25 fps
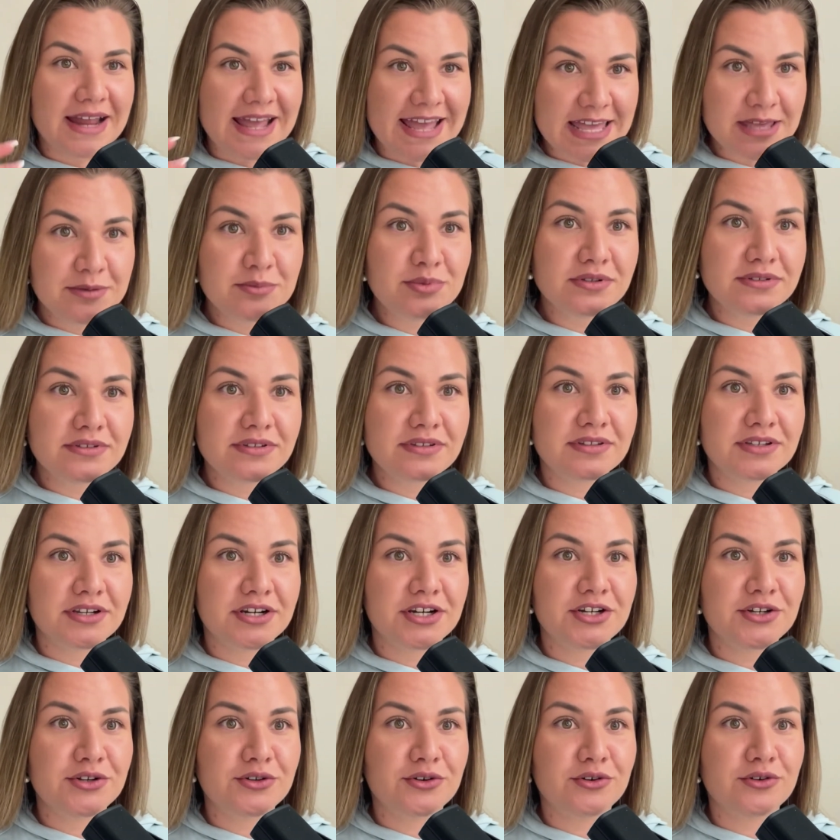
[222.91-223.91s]
able to
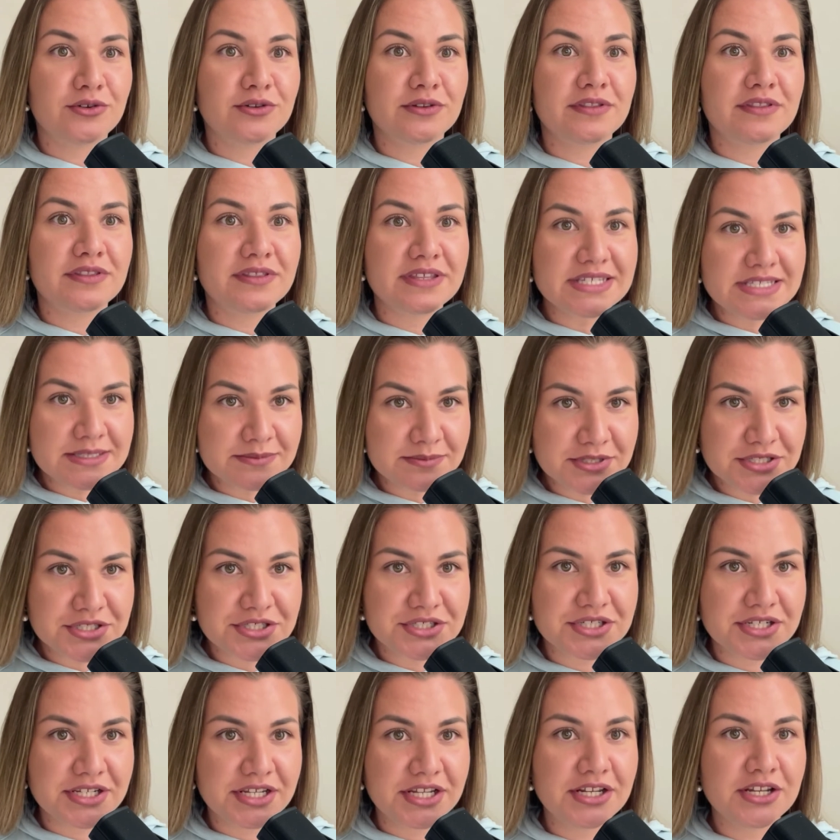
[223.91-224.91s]
turn on this
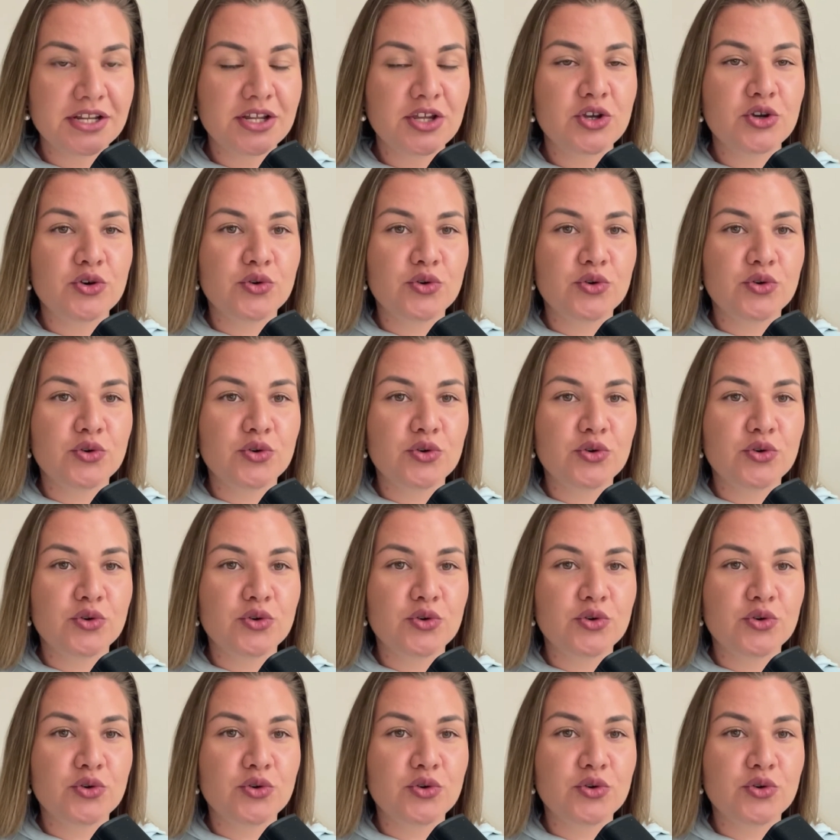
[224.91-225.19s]
machine,